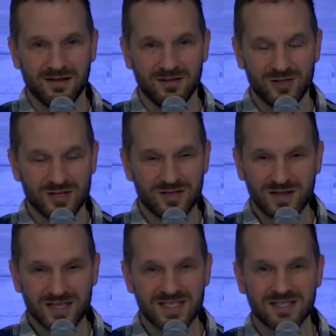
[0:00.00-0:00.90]
Just let
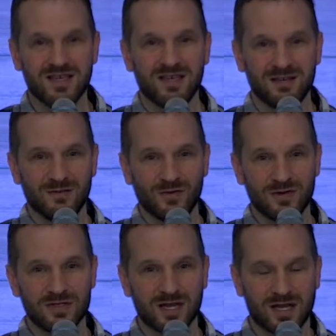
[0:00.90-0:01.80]
that sink in for
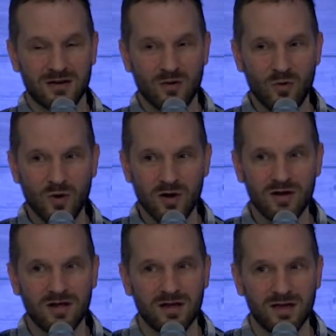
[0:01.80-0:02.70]
a second.
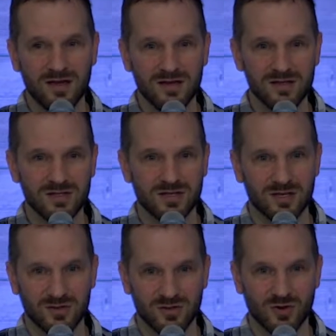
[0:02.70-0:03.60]
Work is
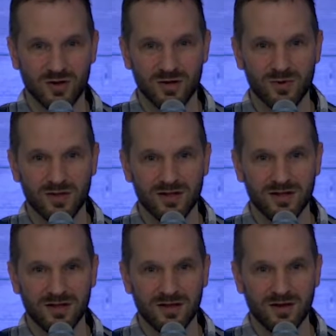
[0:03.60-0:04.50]
enjoyable
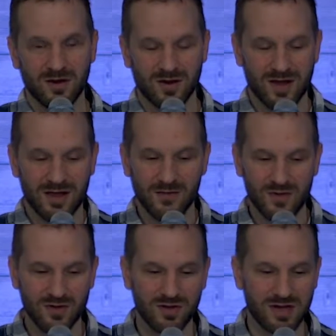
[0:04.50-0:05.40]
okay if
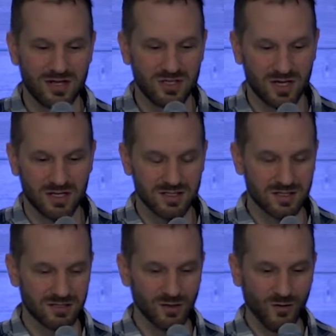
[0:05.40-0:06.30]
you look at
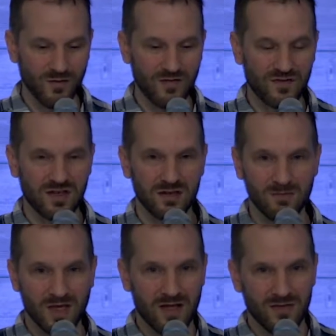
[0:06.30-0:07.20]
genesis 2.15
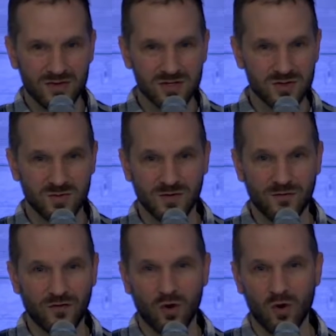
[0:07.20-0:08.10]
this is
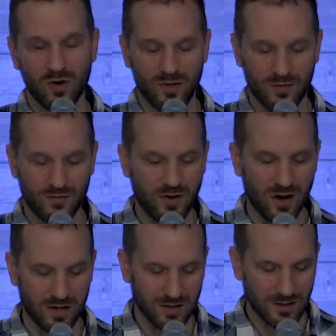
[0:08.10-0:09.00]
before the
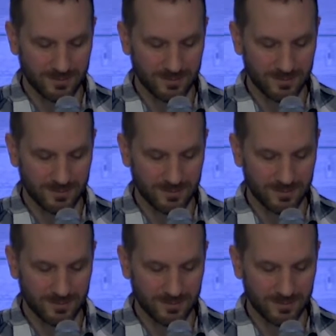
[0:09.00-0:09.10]
fall